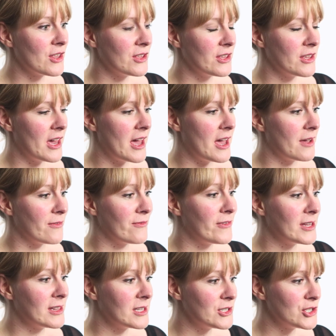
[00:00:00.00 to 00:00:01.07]
yeah,
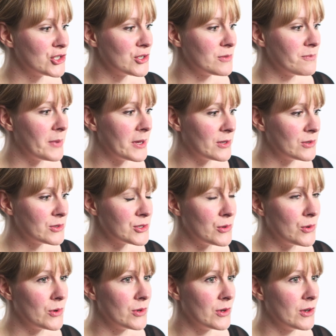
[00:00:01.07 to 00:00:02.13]
Finland should build
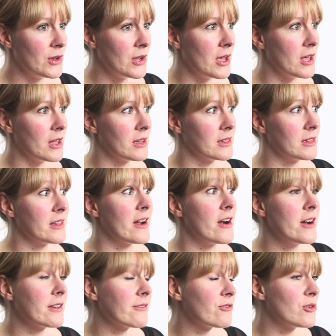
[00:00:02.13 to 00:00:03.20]
on
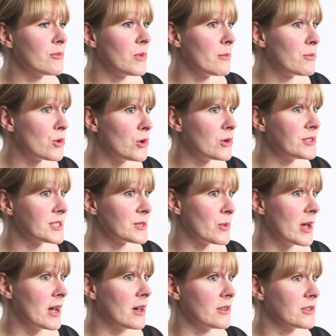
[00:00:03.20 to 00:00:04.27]
learning from abroad as
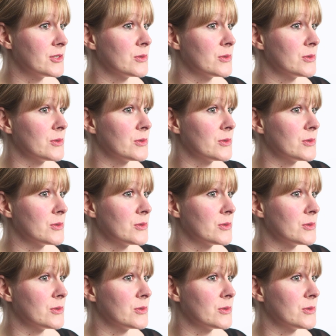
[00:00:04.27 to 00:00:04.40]
well.